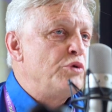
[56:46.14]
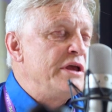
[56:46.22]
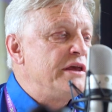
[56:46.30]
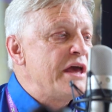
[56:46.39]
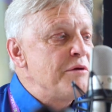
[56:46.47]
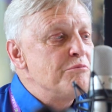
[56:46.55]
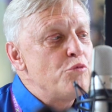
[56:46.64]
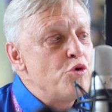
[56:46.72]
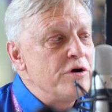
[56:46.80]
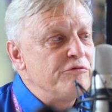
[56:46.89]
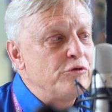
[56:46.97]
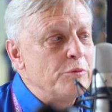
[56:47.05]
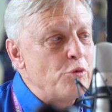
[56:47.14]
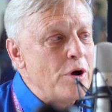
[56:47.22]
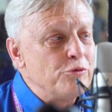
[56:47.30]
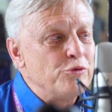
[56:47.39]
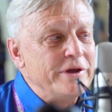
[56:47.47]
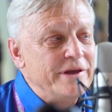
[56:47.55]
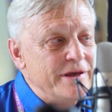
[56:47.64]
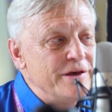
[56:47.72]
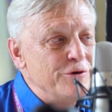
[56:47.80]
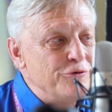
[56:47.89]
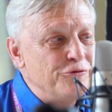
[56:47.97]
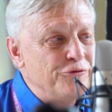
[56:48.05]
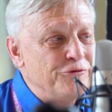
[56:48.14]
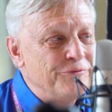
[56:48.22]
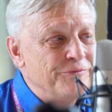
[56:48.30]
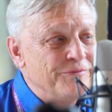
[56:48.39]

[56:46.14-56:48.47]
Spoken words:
we get more from what we give.